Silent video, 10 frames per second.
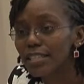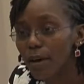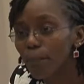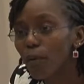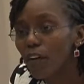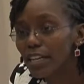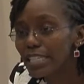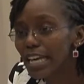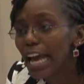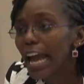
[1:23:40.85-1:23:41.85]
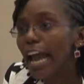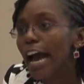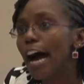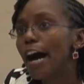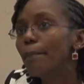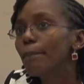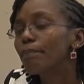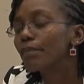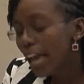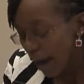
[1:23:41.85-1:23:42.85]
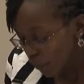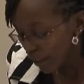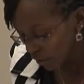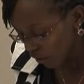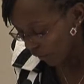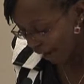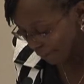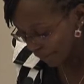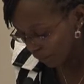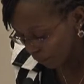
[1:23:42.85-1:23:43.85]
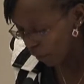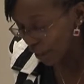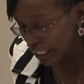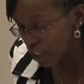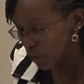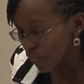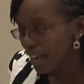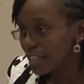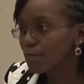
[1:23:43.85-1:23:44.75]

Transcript: support. We'll go a bit more into this,